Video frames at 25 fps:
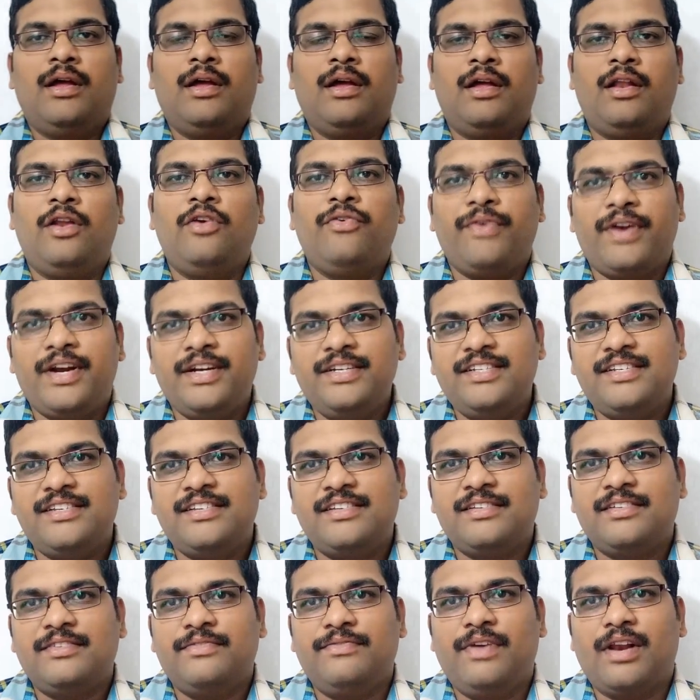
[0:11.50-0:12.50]
Hello
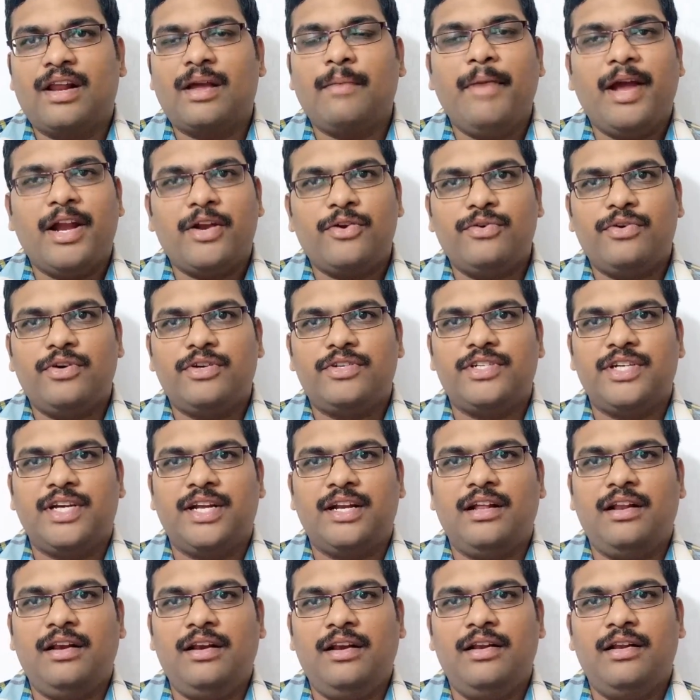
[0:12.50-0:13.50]
friends, welcome back to our
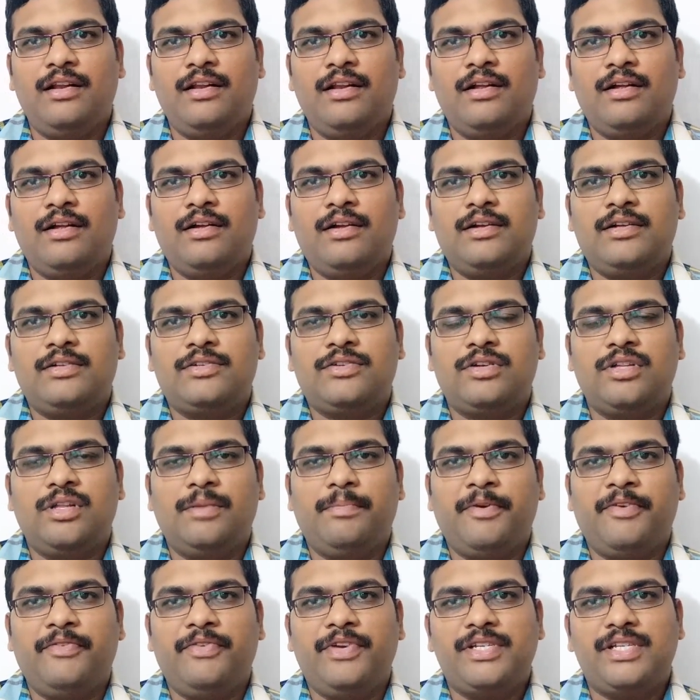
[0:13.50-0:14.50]
channel. So in the
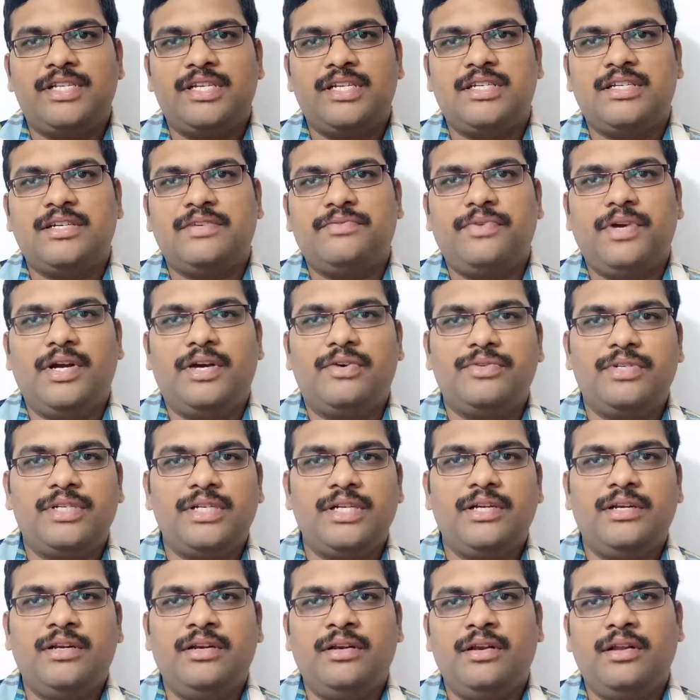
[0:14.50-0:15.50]
previous session we have
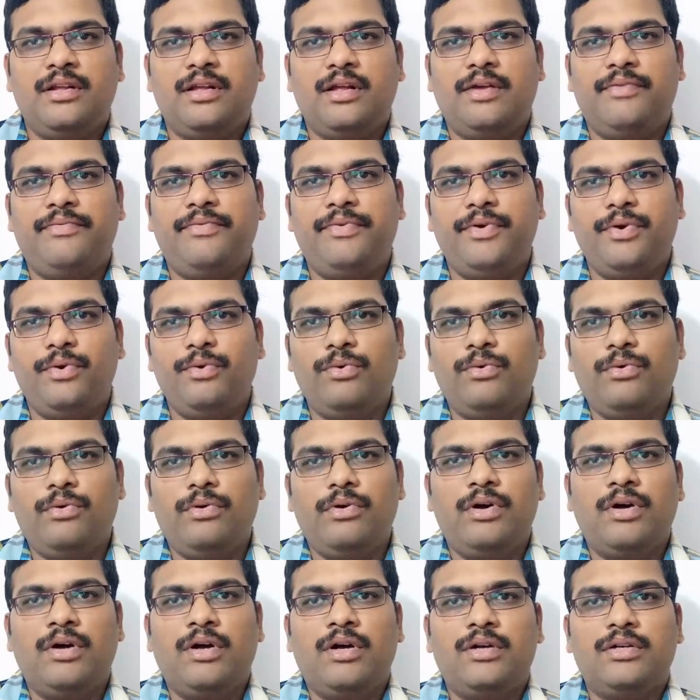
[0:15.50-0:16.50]
seen a few
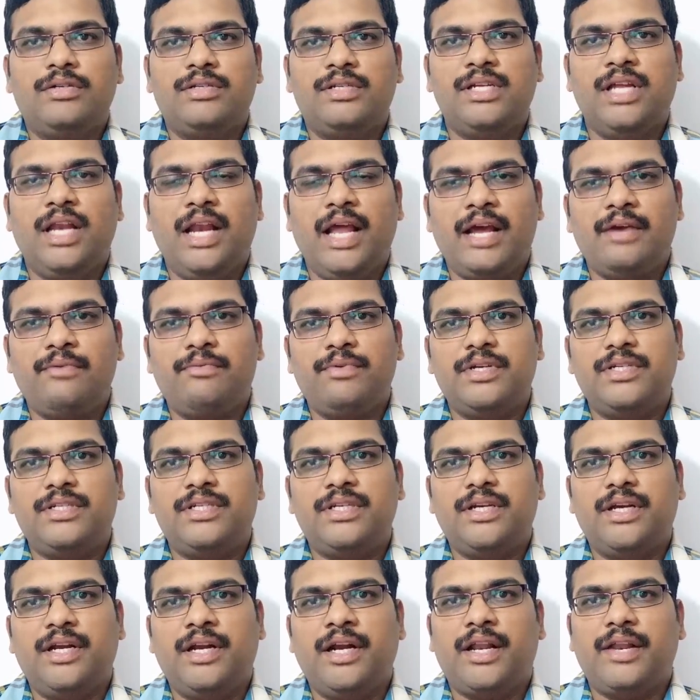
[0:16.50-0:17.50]
C
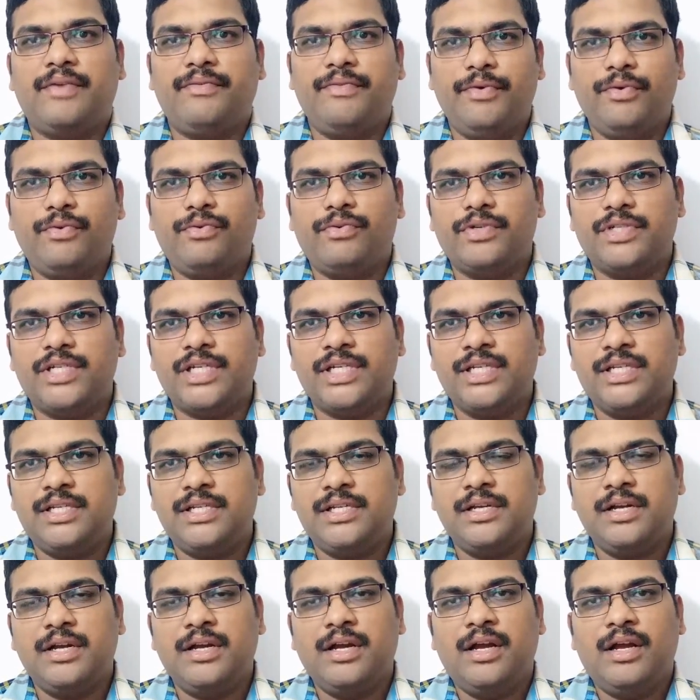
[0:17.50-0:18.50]
language interview
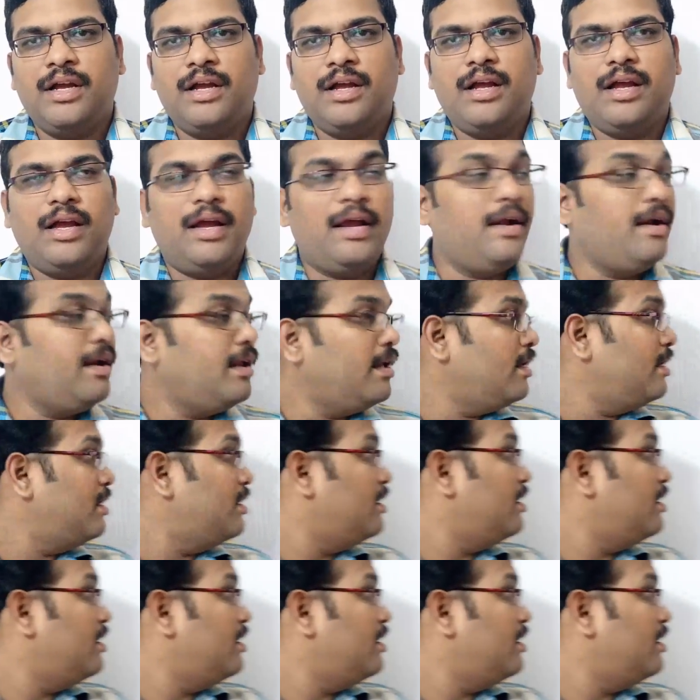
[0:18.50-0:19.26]
questions and